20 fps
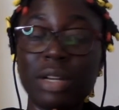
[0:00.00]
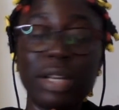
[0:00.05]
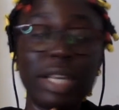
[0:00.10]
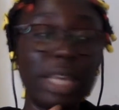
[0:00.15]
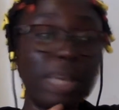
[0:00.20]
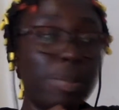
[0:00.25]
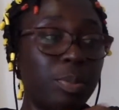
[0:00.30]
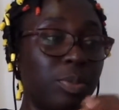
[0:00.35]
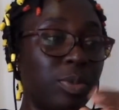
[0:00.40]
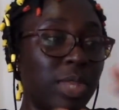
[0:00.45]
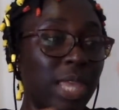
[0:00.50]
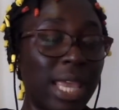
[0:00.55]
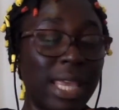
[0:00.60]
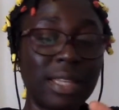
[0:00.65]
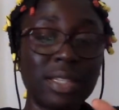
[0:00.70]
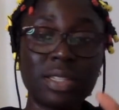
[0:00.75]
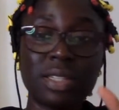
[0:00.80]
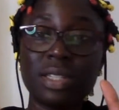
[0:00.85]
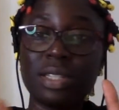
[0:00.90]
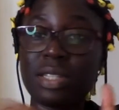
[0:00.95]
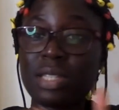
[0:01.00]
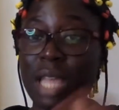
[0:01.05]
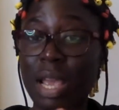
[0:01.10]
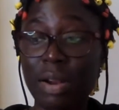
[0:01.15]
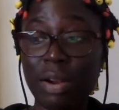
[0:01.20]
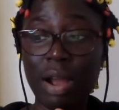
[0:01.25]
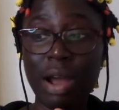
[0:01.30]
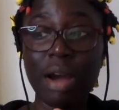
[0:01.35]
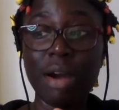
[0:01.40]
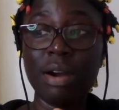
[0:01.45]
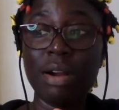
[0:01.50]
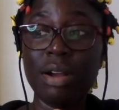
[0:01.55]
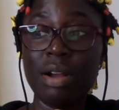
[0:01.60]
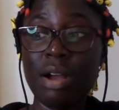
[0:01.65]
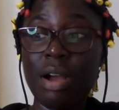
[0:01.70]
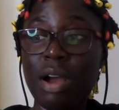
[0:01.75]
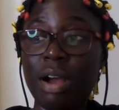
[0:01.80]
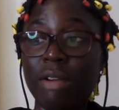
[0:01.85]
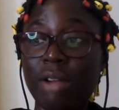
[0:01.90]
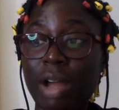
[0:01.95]
Keep things sterile
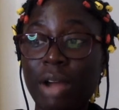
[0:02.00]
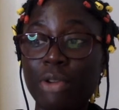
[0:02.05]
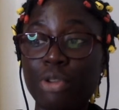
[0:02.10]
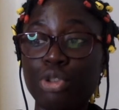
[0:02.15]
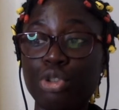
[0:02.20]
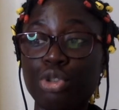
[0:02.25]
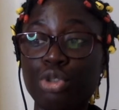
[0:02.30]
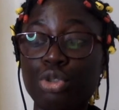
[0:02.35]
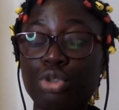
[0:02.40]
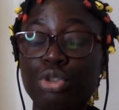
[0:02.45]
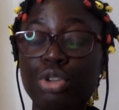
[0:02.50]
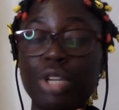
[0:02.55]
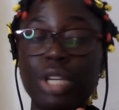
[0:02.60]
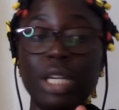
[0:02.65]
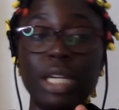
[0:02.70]
around you